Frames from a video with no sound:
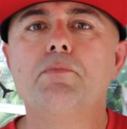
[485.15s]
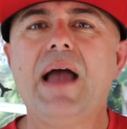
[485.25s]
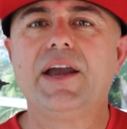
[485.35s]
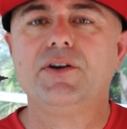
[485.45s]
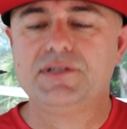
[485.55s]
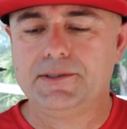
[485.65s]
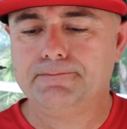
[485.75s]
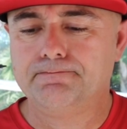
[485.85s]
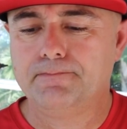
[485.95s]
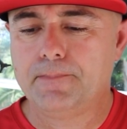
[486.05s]
matters
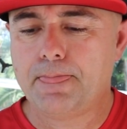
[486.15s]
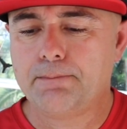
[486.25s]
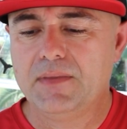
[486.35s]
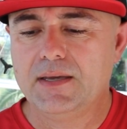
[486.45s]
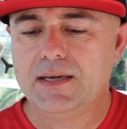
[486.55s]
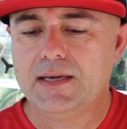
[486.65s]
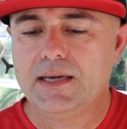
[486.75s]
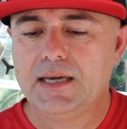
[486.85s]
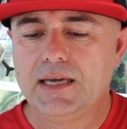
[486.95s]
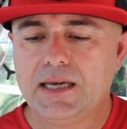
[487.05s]

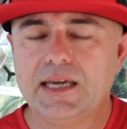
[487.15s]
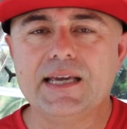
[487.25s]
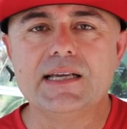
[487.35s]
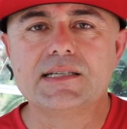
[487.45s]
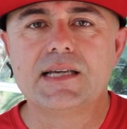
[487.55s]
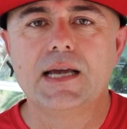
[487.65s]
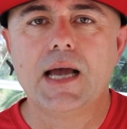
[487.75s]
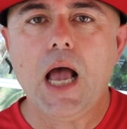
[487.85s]
is